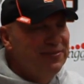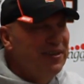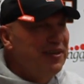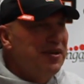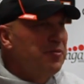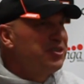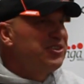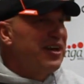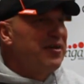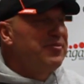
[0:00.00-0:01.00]
I'm
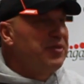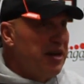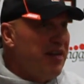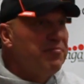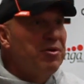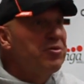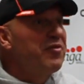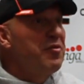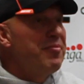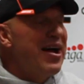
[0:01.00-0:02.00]
excited to have both
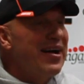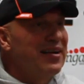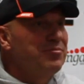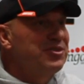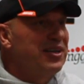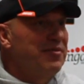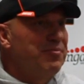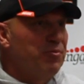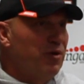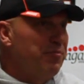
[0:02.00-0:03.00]
of them back. I'm excited
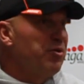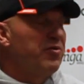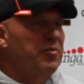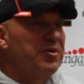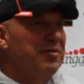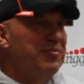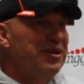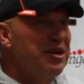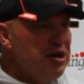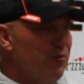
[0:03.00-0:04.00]
what both of them can be.